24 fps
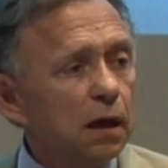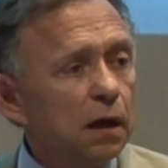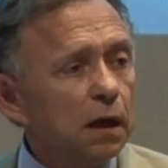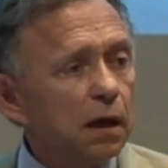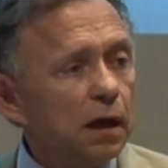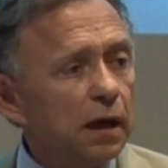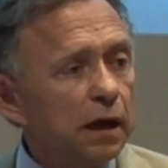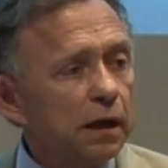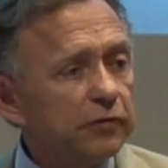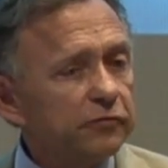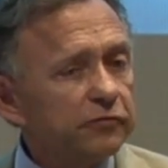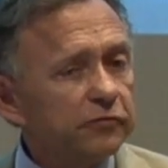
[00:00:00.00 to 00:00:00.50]

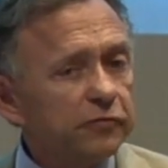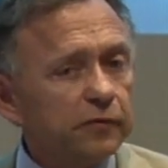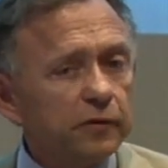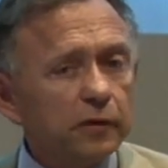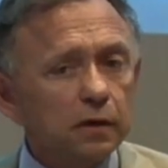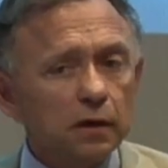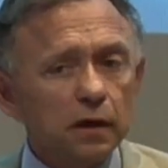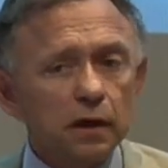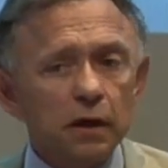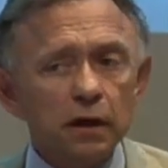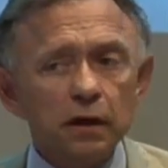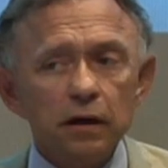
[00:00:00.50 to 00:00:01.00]
of,
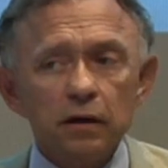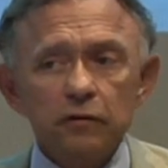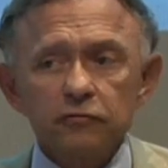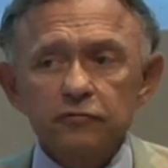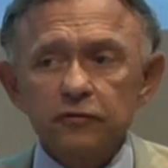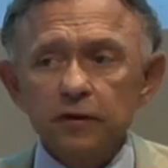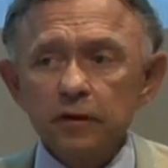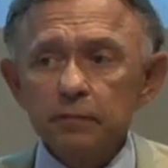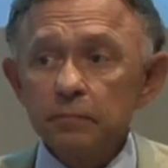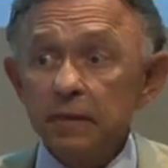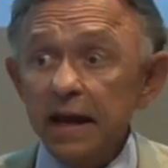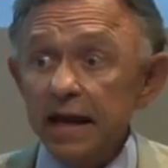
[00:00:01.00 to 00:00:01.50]
of
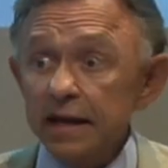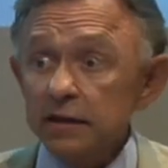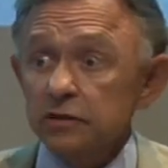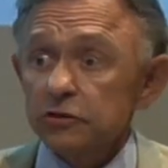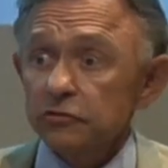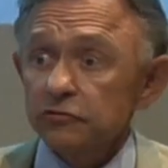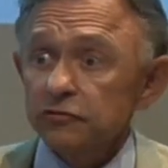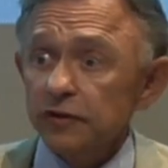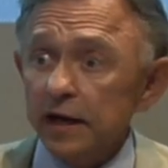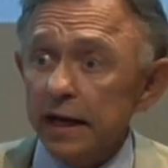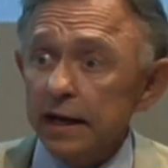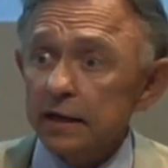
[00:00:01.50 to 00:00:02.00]
a
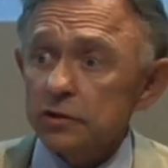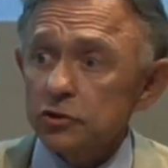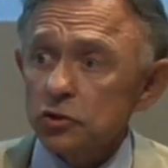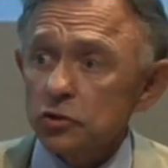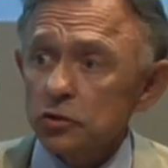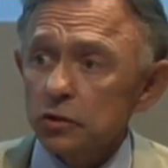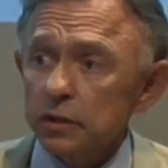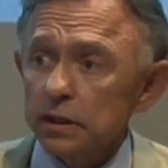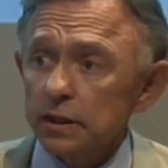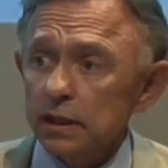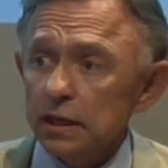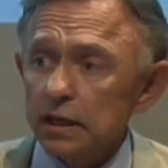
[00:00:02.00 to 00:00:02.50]

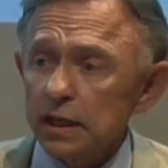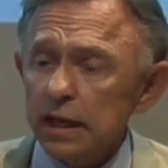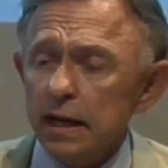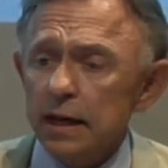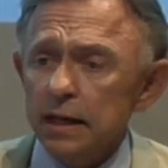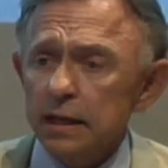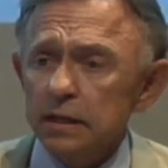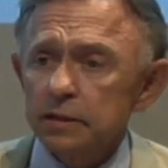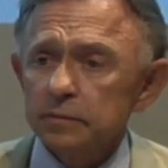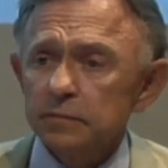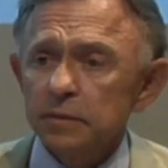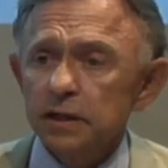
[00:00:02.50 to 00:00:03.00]
manufacturing
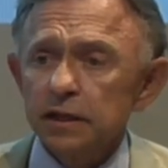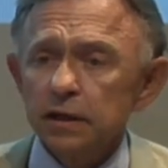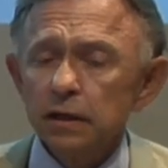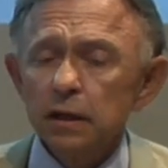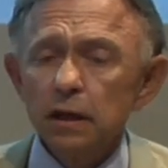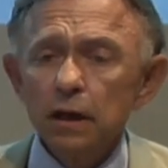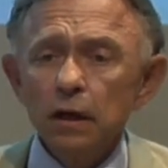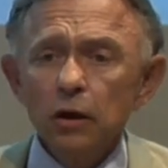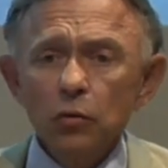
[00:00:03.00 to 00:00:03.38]
economy